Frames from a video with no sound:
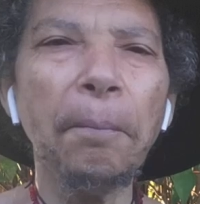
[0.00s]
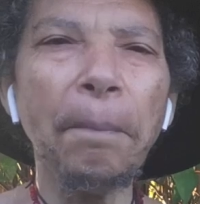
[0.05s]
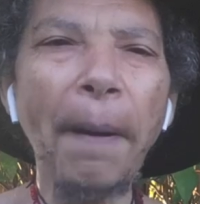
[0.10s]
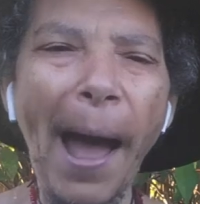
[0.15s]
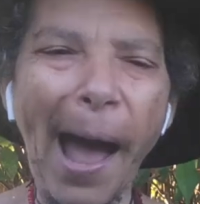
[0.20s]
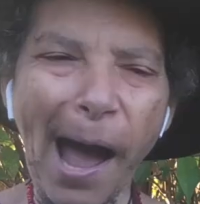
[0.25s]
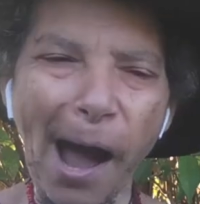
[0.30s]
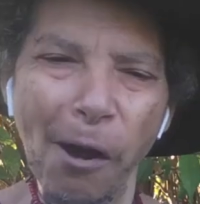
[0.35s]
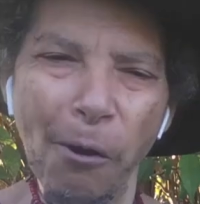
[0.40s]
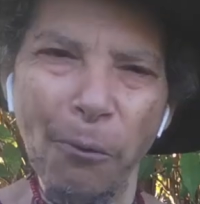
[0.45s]

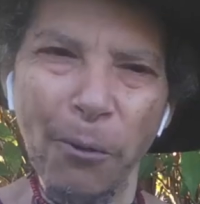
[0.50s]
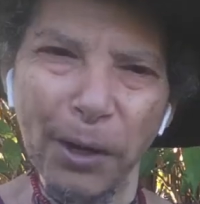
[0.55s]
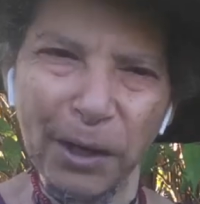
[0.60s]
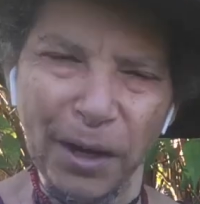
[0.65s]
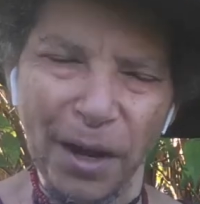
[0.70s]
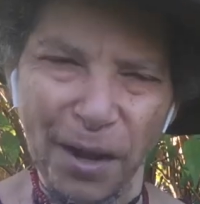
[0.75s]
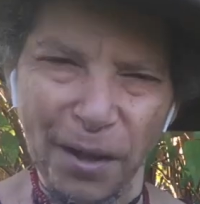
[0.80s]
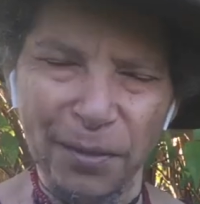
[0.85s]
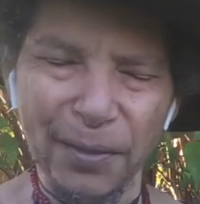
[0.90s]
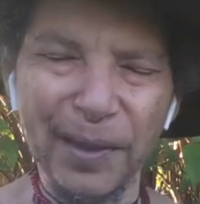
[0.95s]
power,
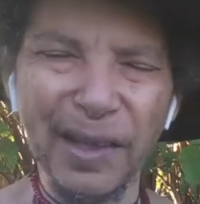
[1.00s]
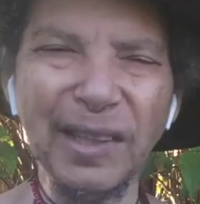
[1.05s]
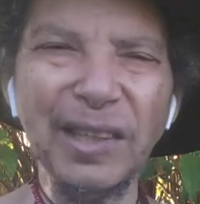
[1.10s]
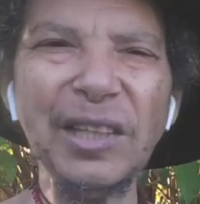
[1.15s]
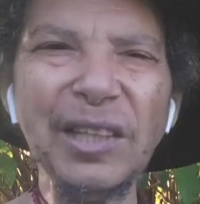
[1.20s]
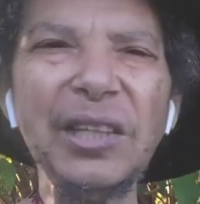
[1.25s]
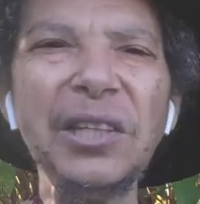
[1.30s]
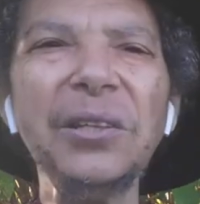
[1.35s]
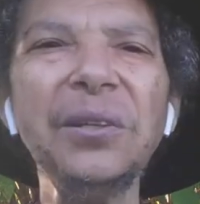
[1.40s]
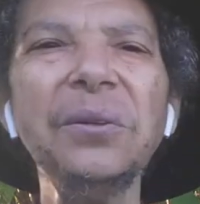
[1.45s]
the
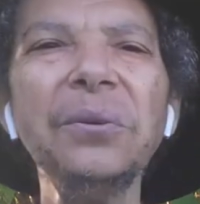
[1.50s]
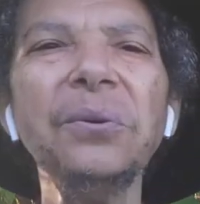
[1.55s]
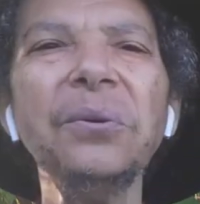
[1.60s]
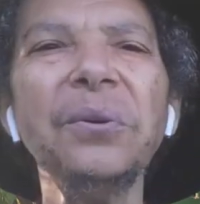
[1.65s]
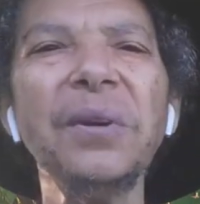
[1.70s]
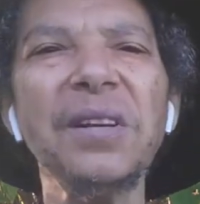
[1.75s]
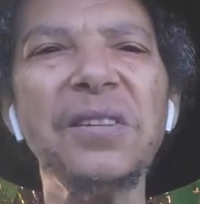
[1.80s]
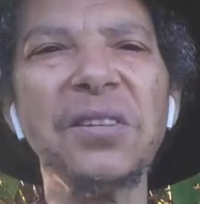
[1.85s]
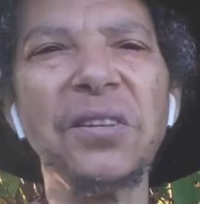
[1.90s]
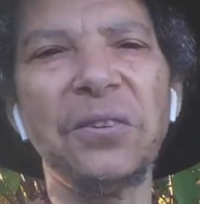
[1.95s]

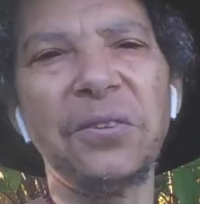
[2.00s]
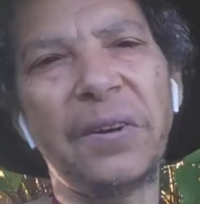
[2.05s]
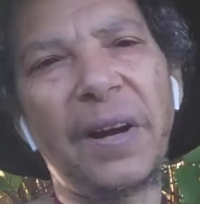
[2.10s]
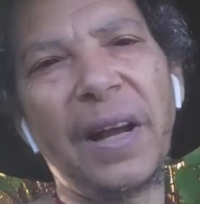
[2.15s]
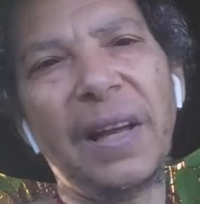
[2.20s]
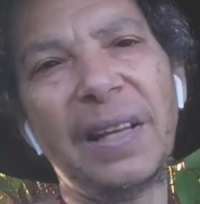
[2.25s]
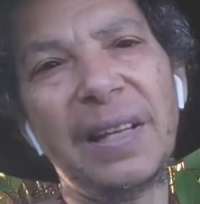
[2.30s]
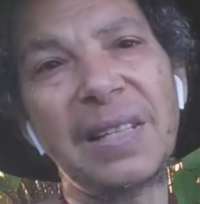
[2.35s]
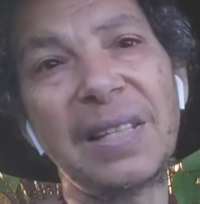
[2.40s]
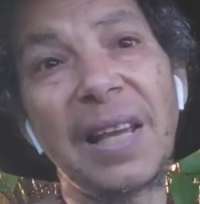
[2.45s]
new is
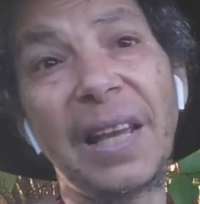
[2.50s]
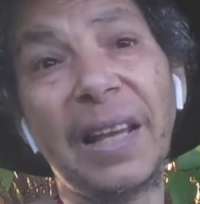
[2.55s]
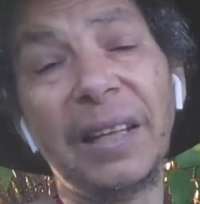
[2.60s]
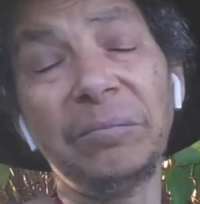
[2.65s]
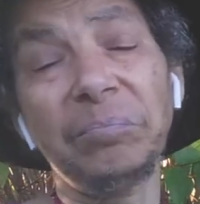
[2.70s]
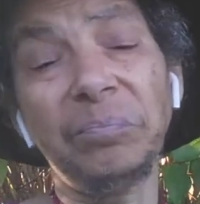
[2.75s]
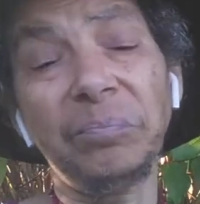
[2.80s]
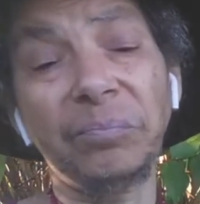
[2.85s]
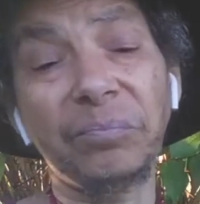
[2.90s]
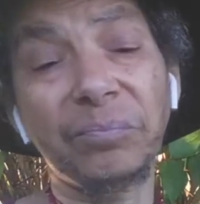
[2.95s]

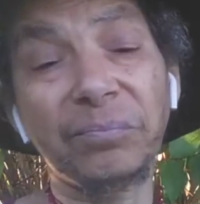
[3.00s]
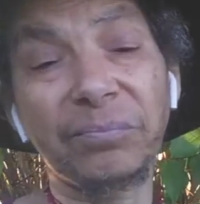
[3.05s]
arising.